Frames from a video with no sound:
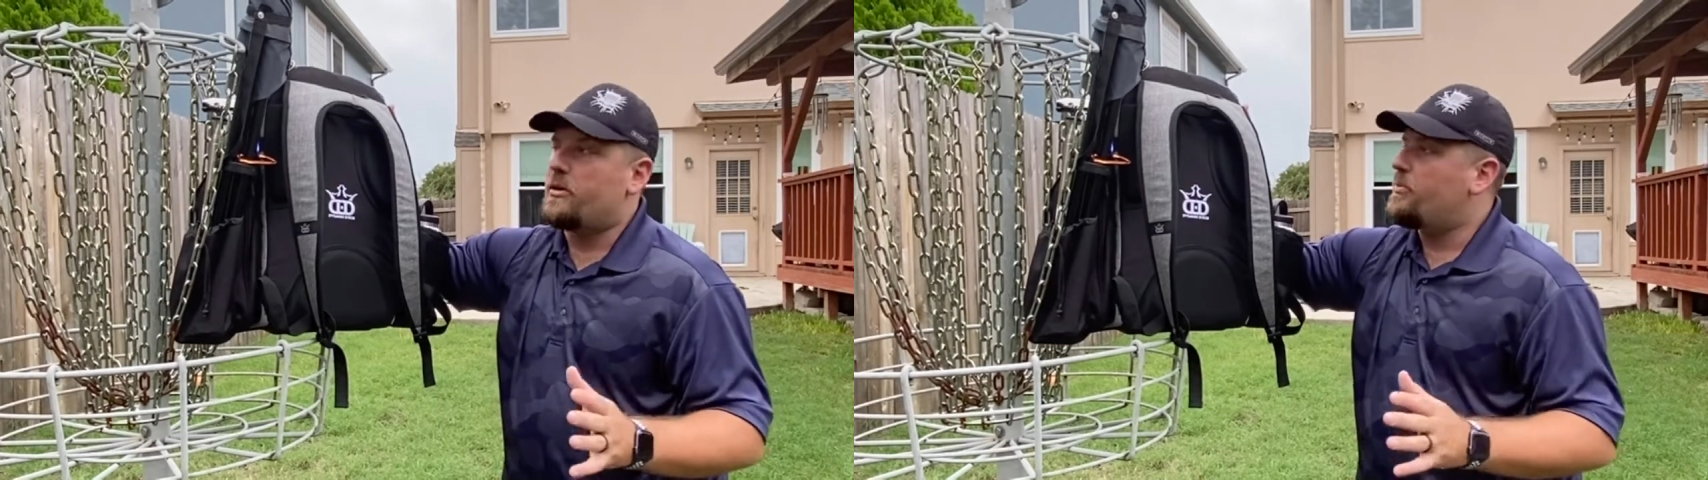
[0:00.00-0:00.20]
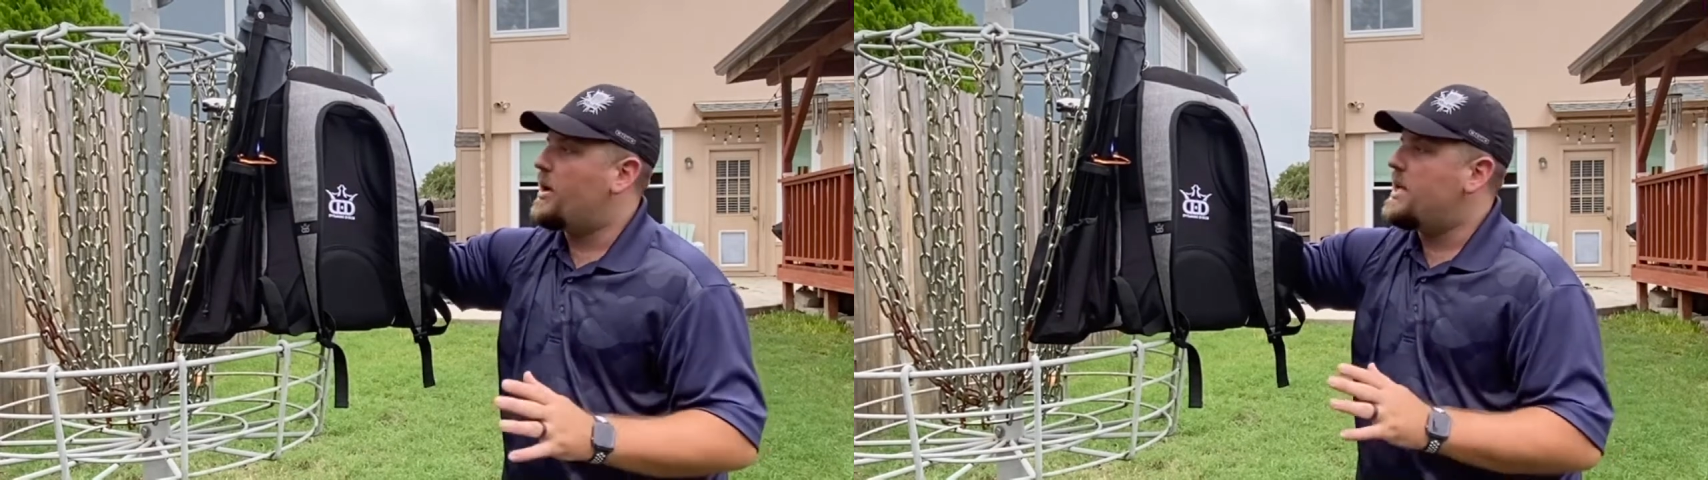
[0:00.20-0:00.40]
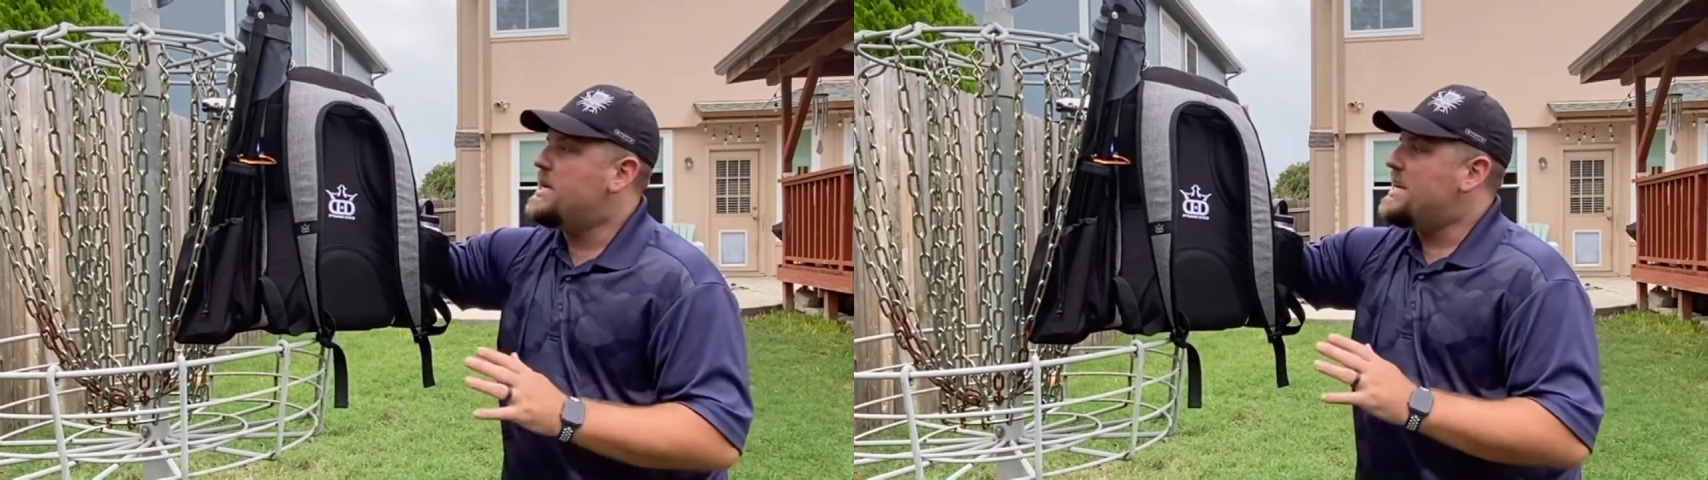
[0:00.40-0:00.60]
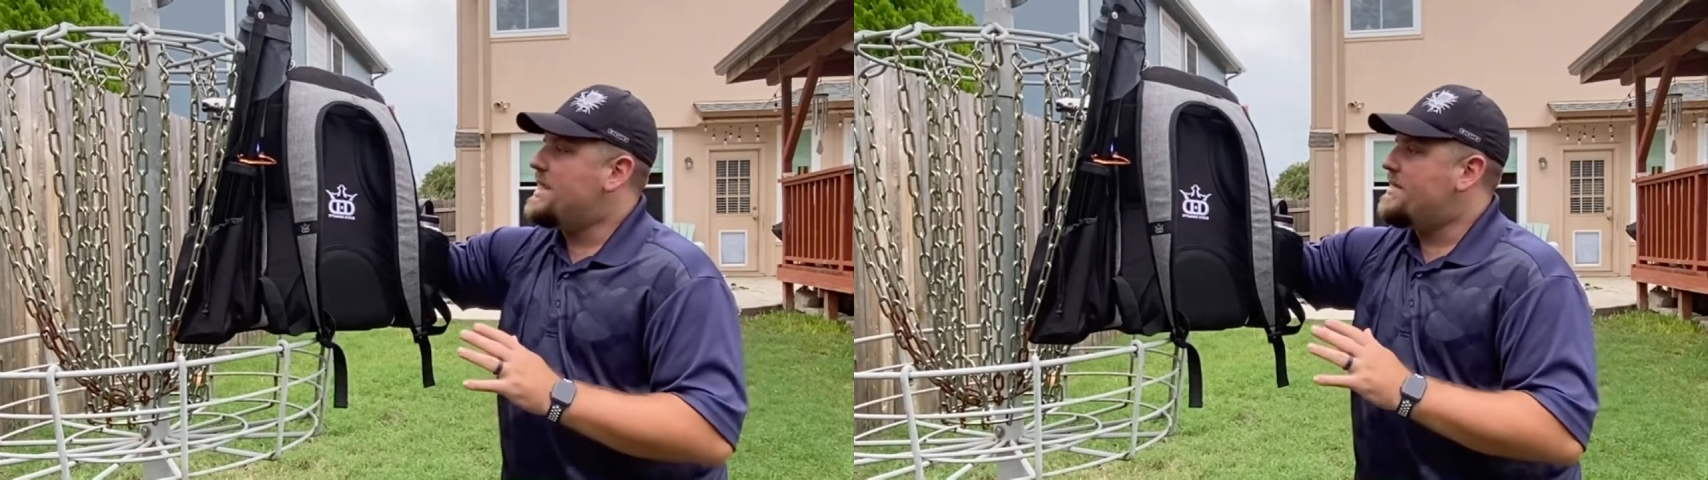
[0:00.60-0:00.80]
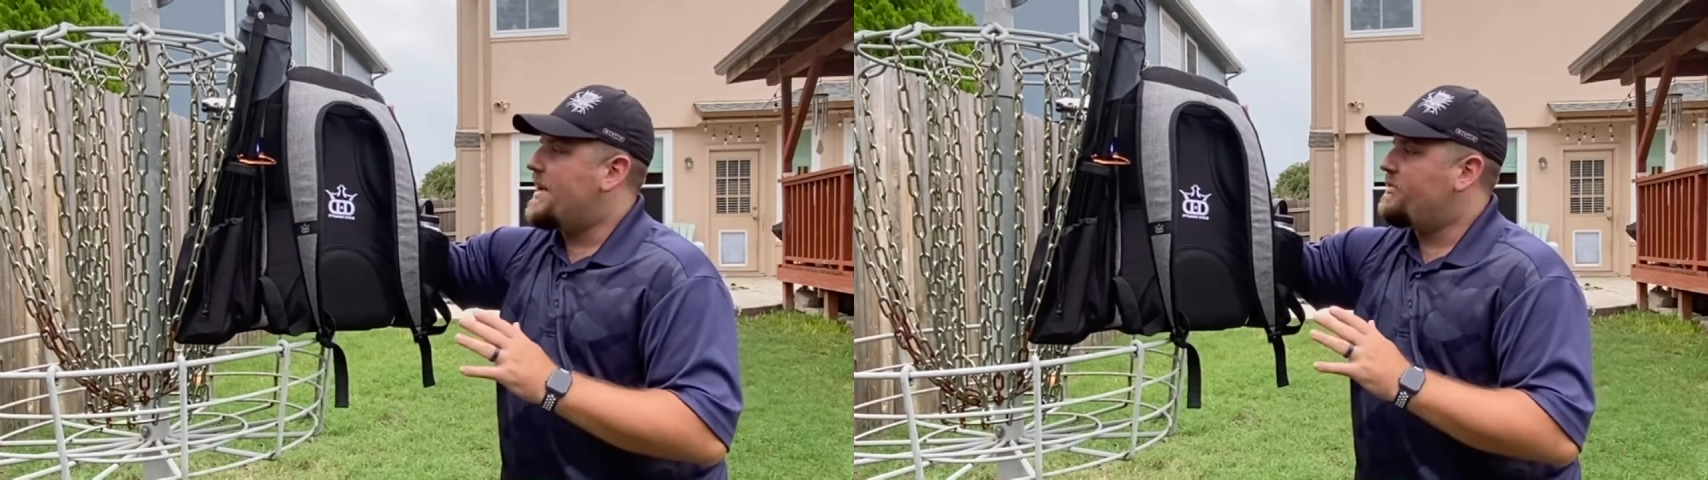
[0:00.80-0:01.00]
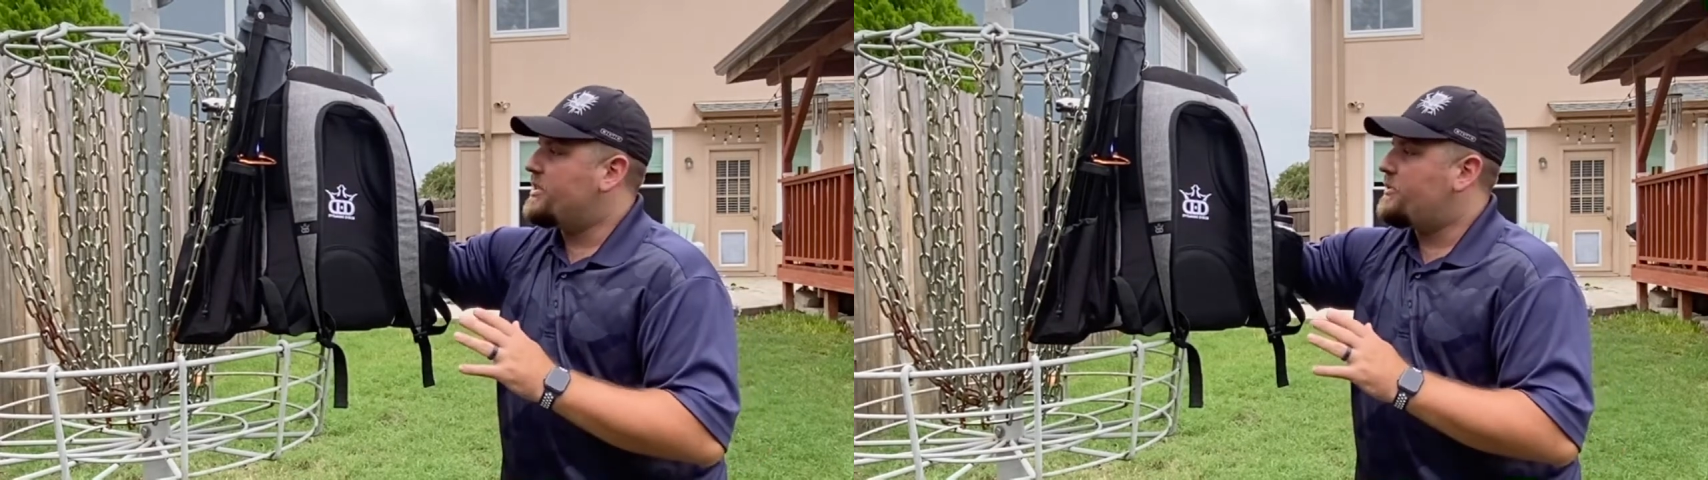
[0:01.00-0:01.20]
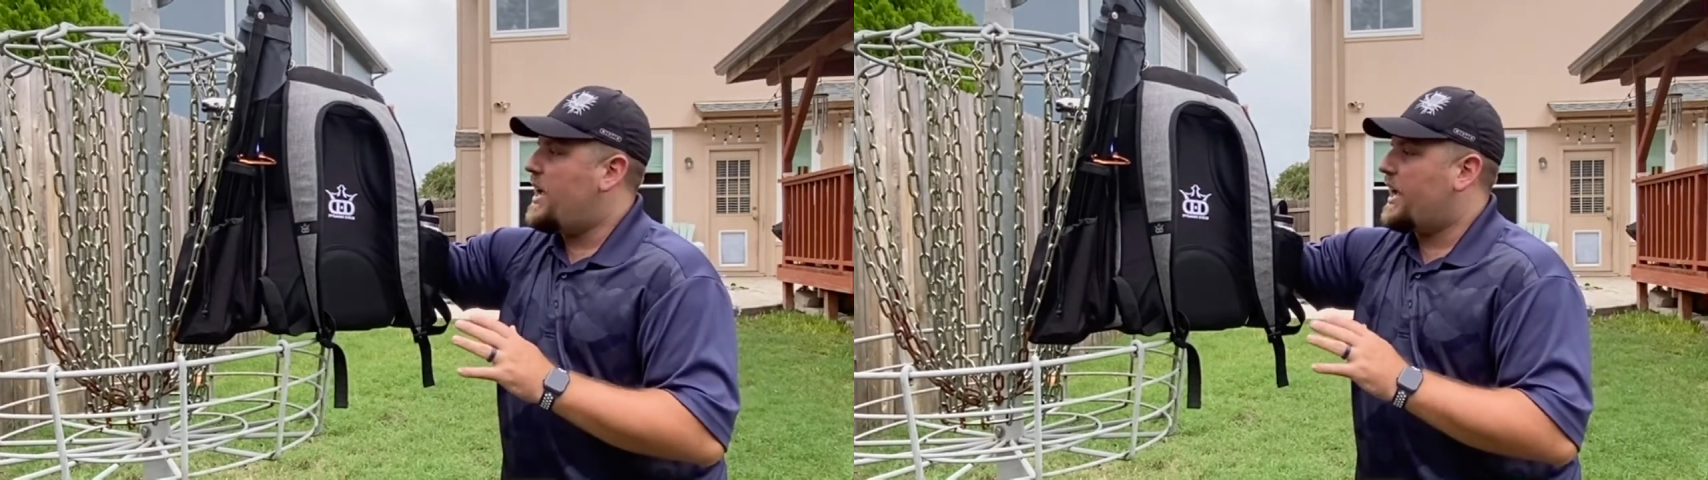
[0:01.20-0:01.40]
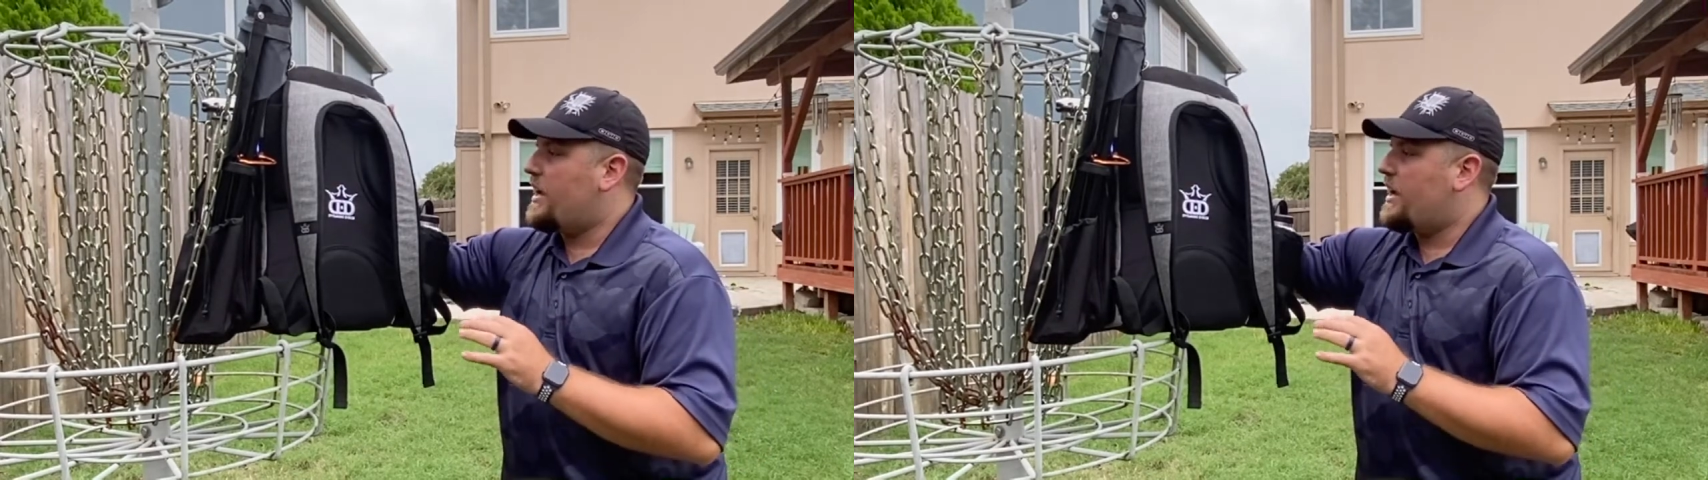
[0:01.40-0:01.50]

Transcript: but they've just taken